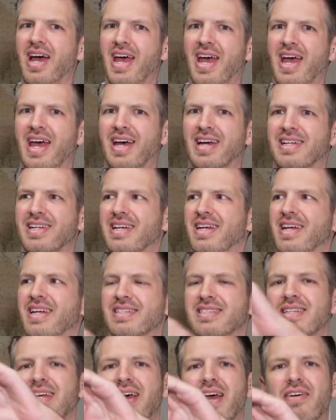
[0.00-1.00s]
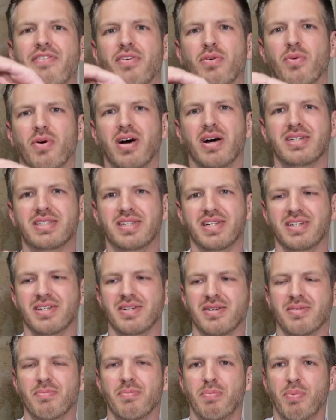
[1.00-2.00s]
and if you want
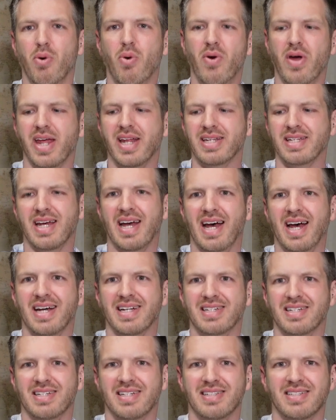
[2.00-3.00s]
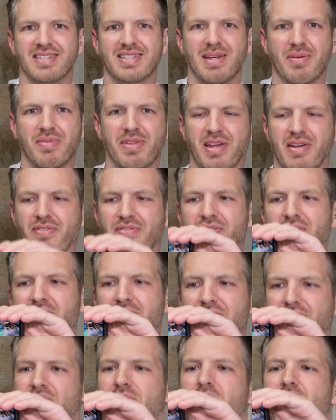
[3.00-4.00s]
to point at something in
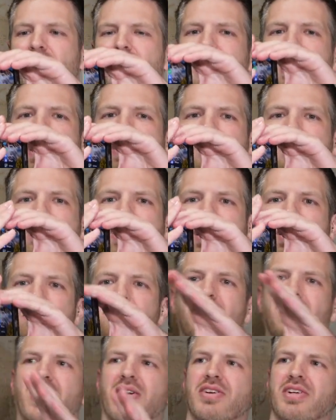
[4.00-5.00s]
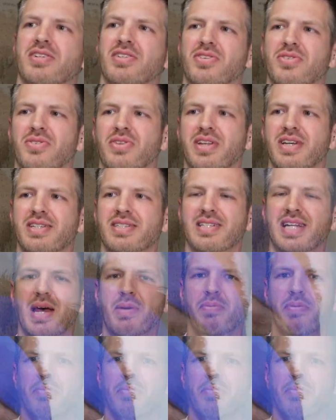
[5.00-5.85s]
front of you, well, you have to come around and do this type